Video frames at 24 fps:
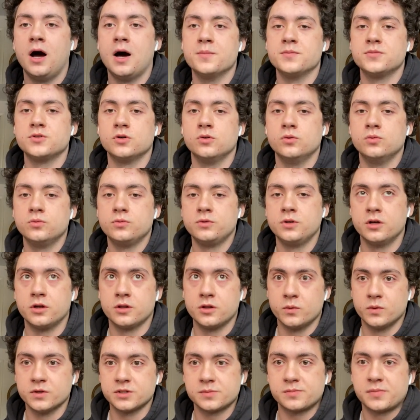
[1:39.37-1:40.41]
So
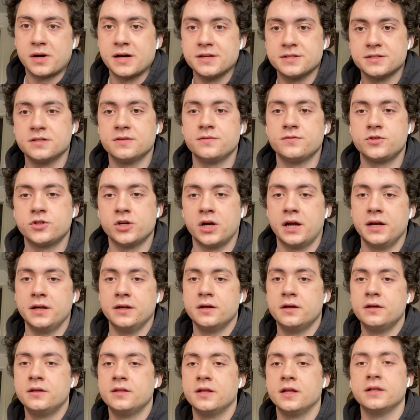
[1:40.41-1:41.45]
there was a positive trend
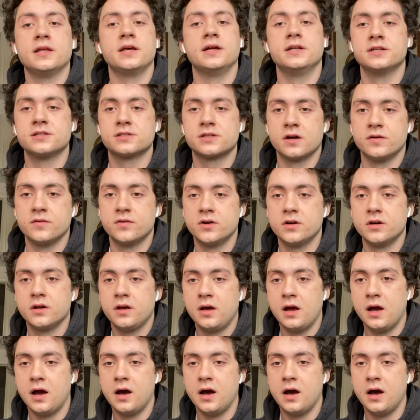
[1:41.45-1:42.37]
that they discovered.